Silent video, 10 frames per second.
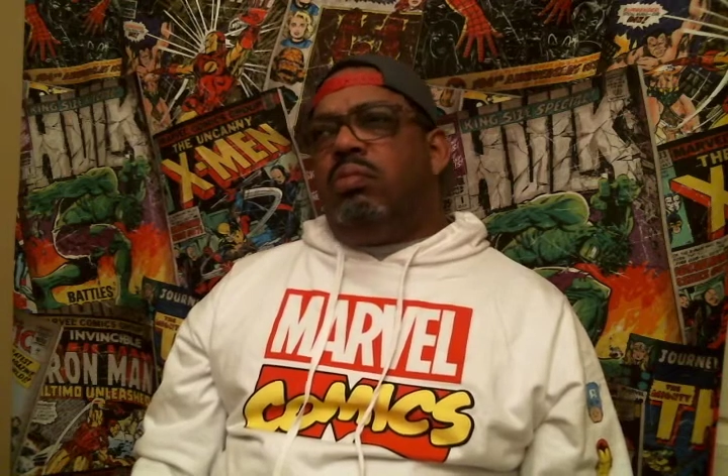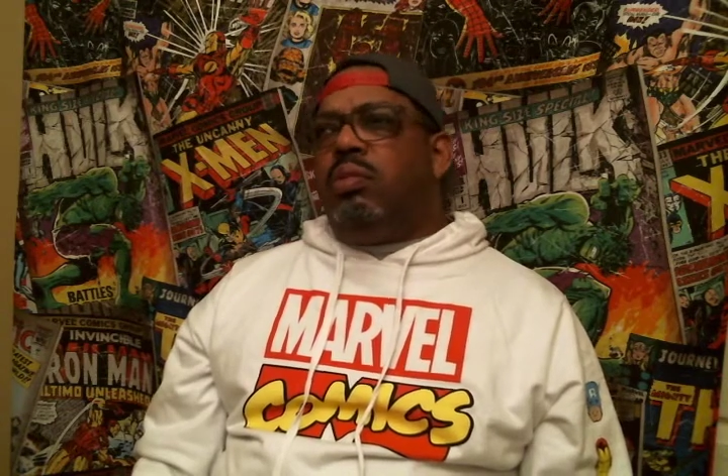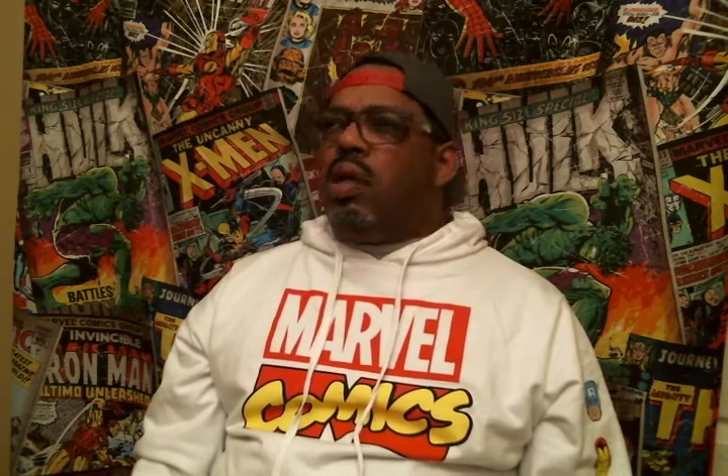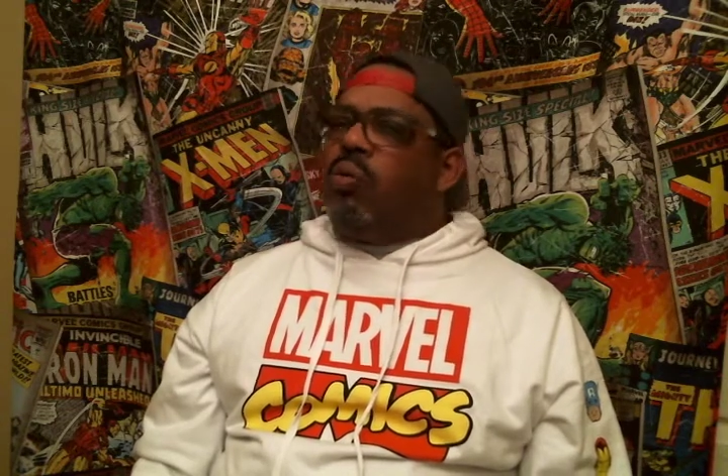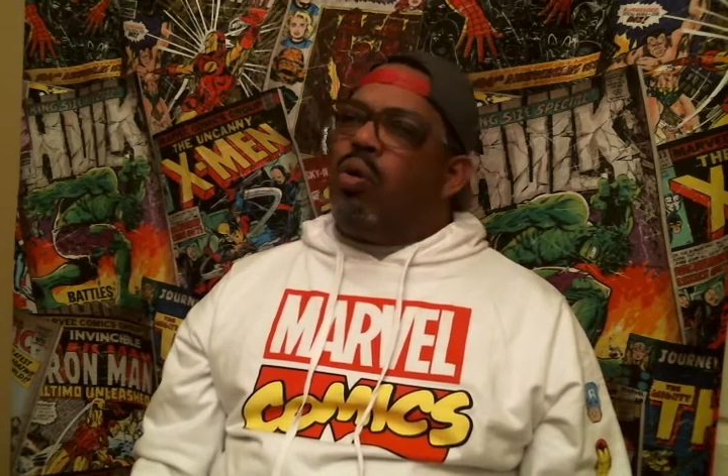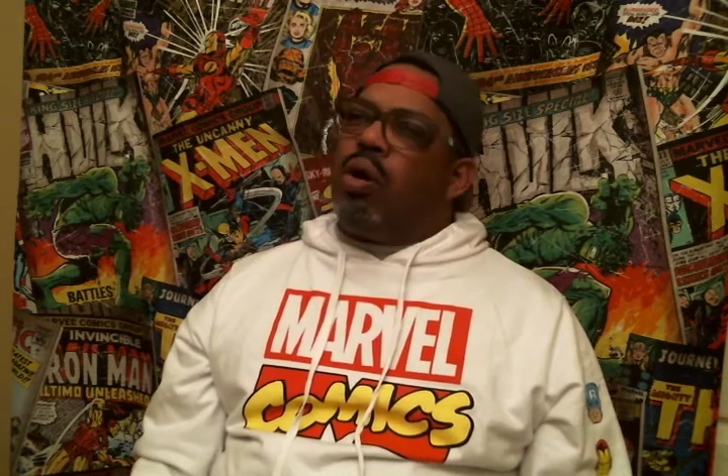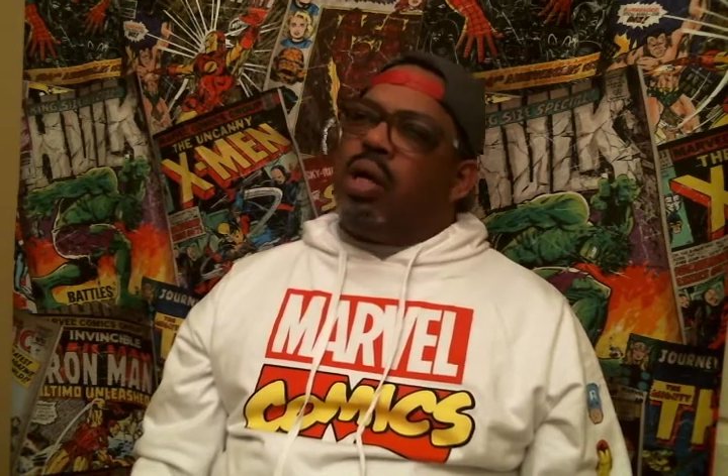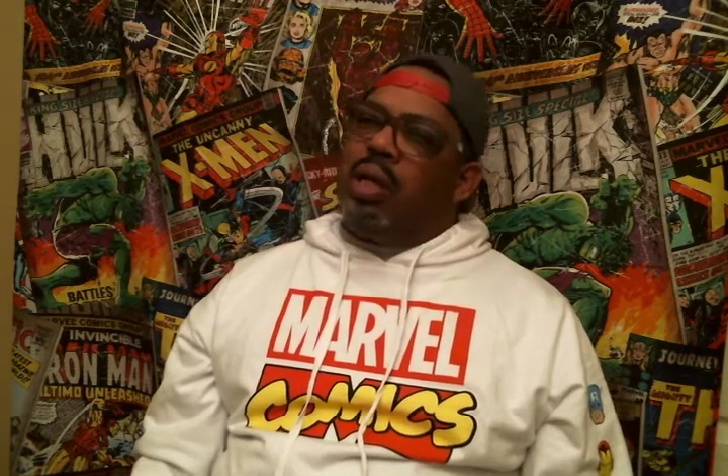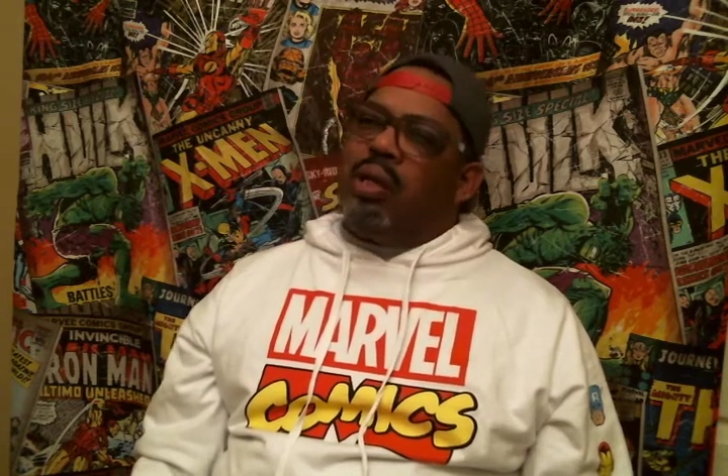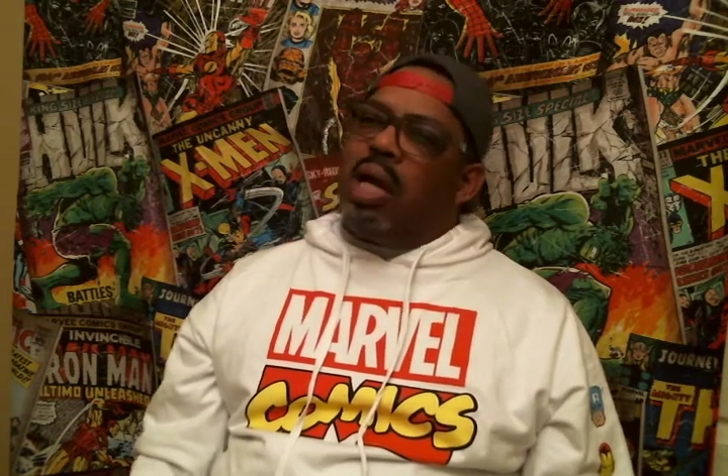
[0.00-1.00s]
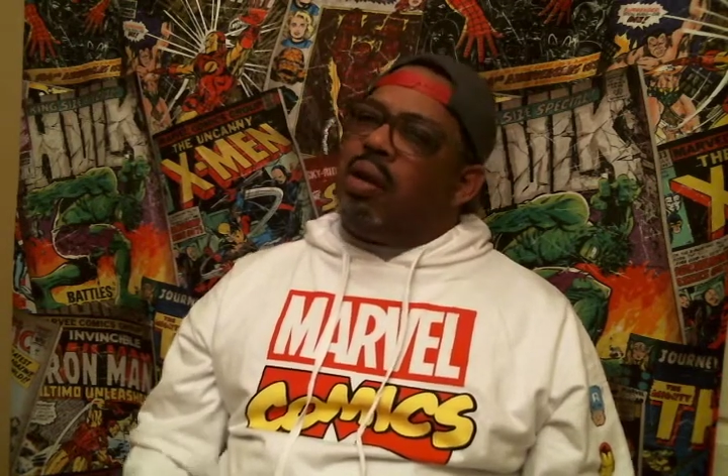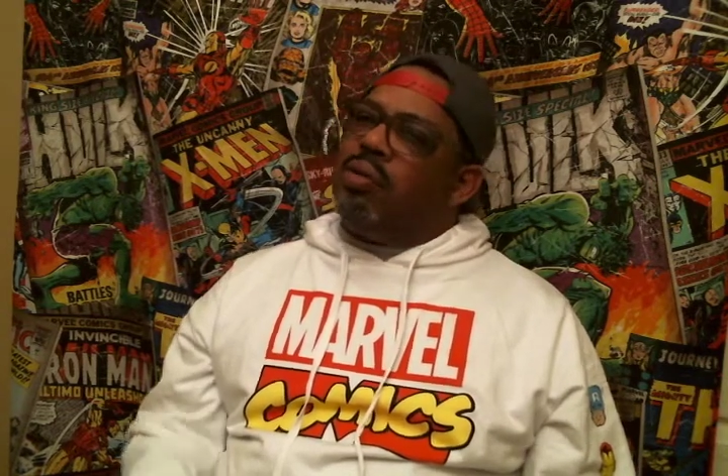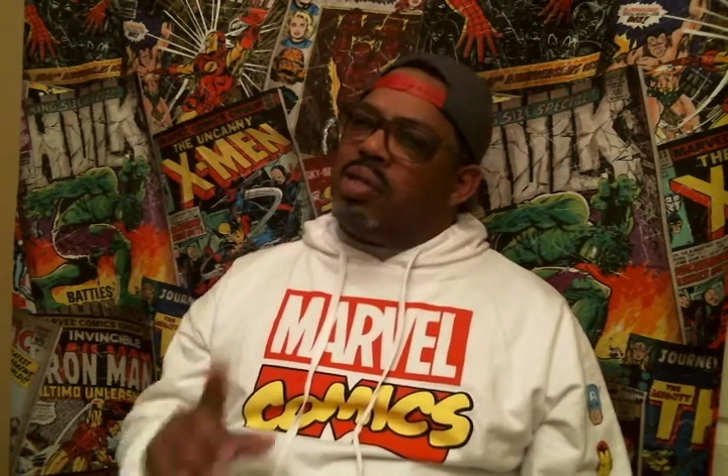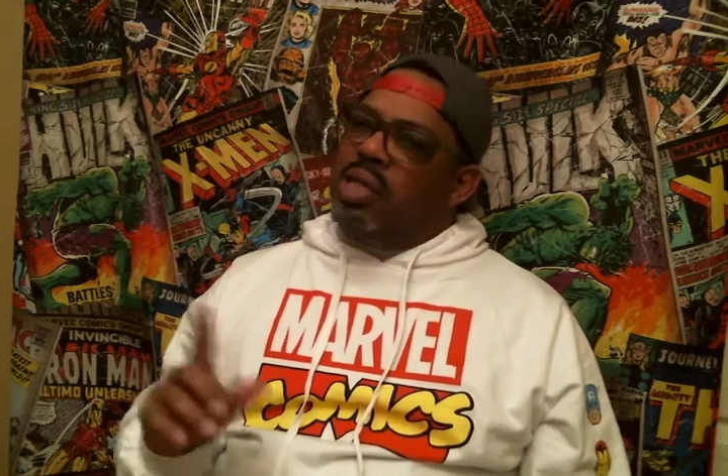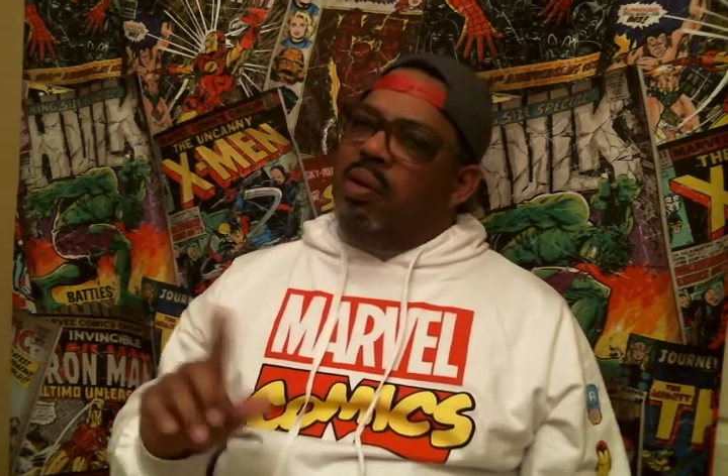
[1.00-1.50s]
I walk in. I don't
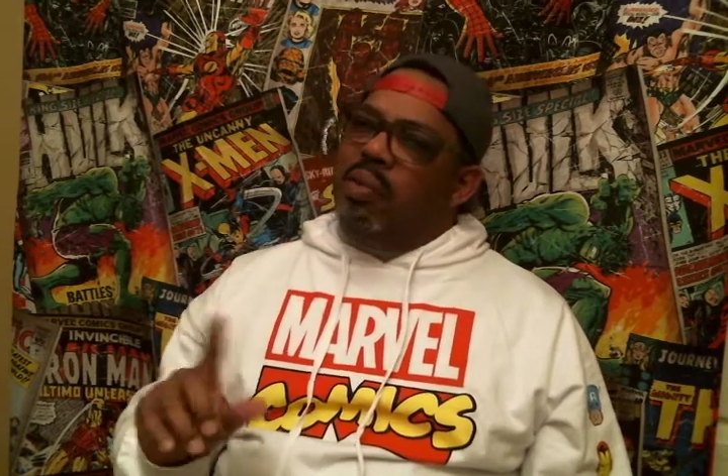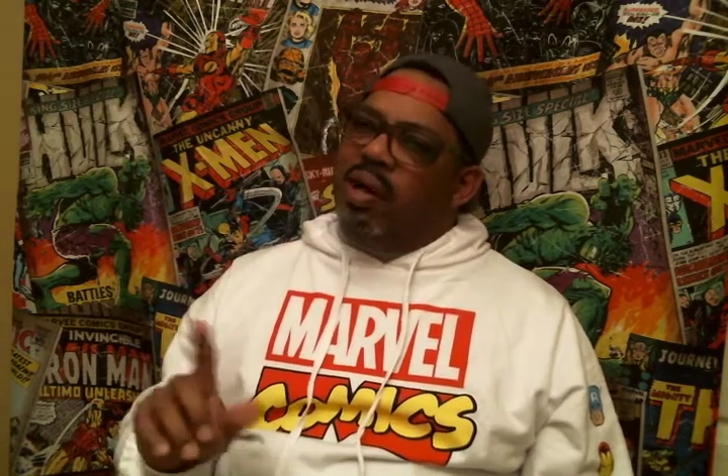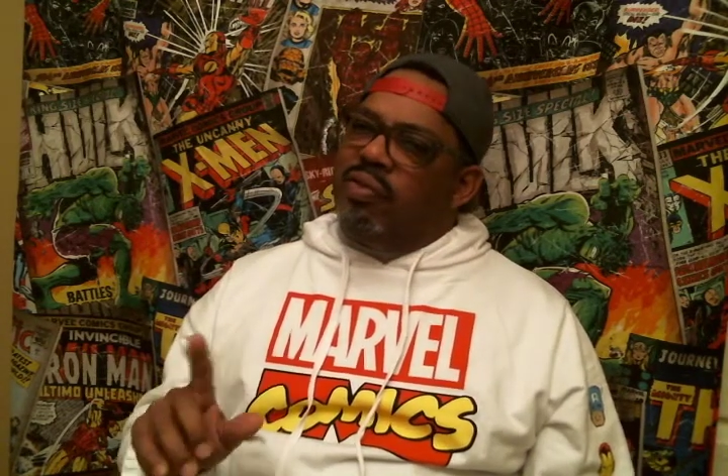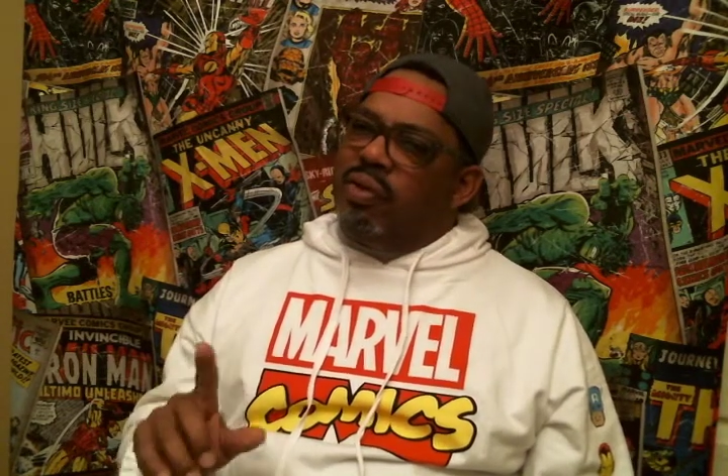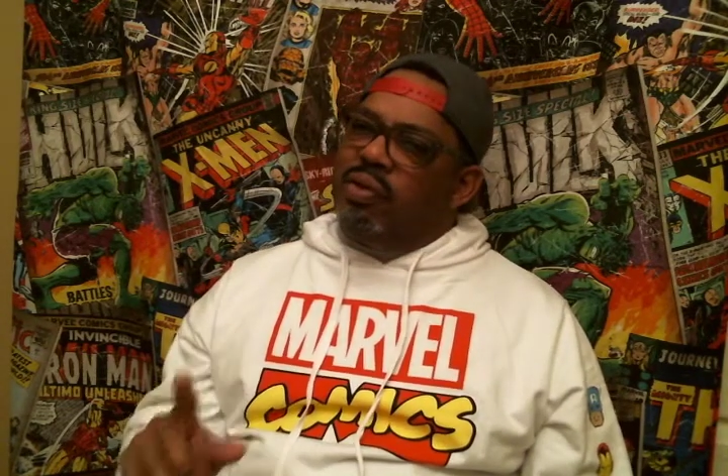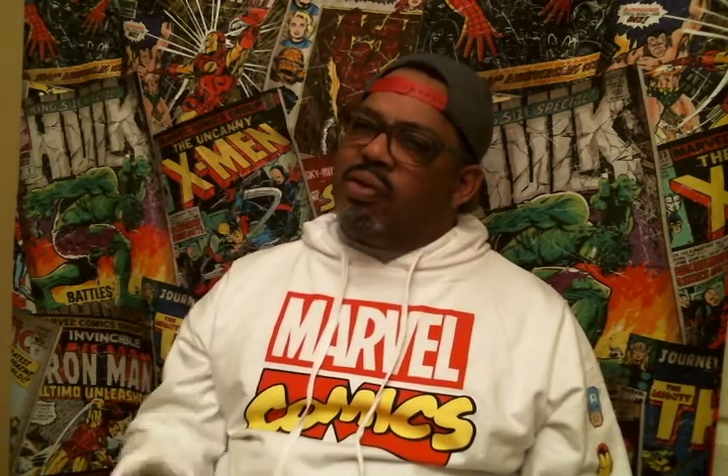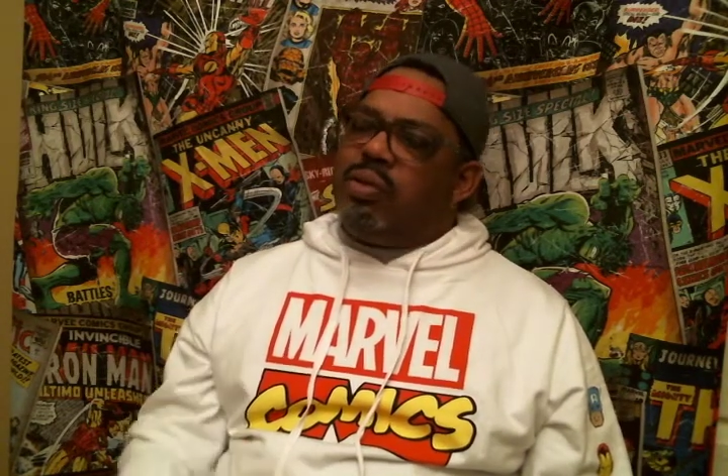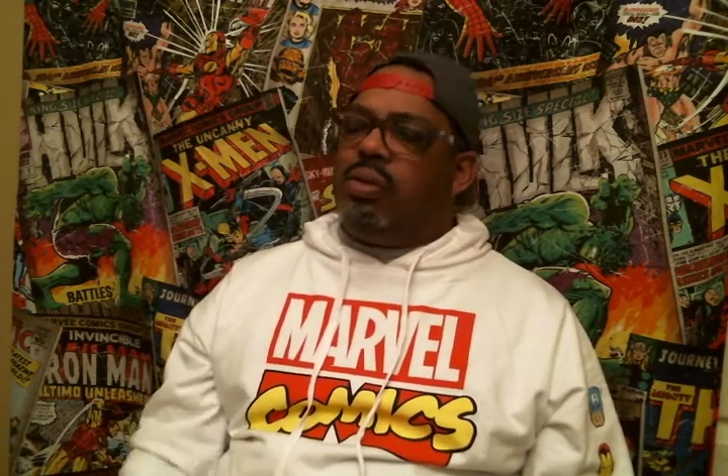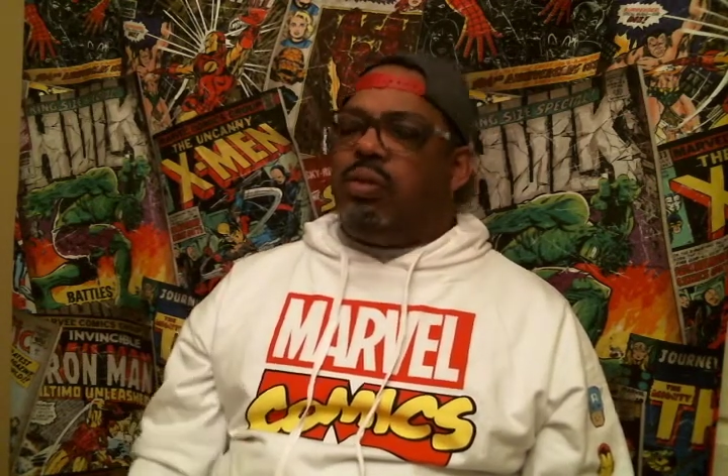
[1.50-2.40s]
see him at first